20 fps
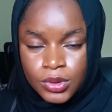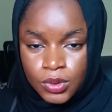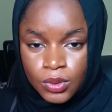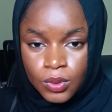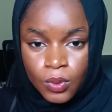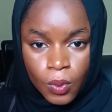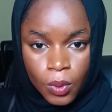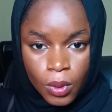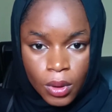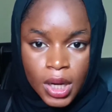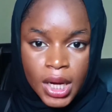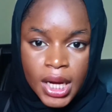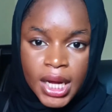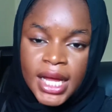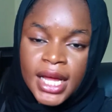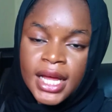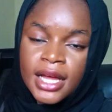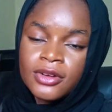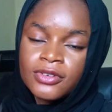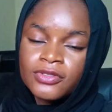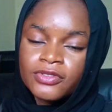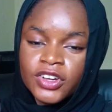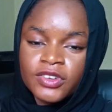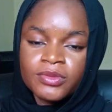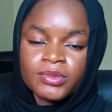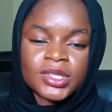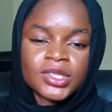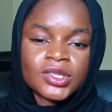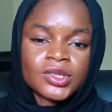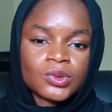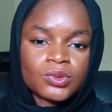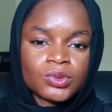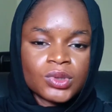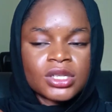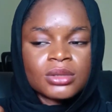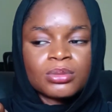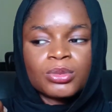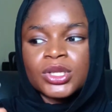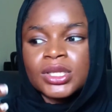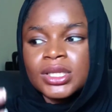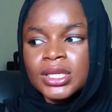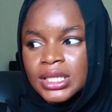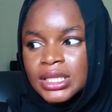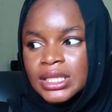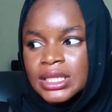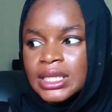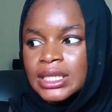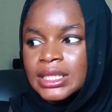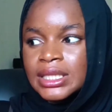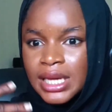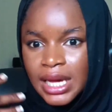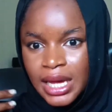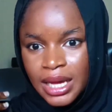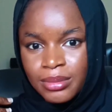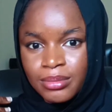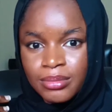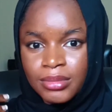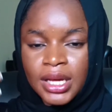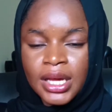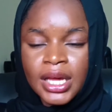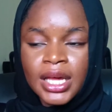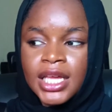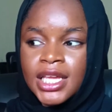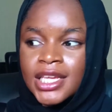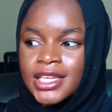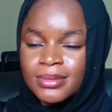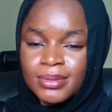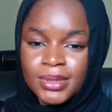to work, 5 minutes rest. But setting a time, a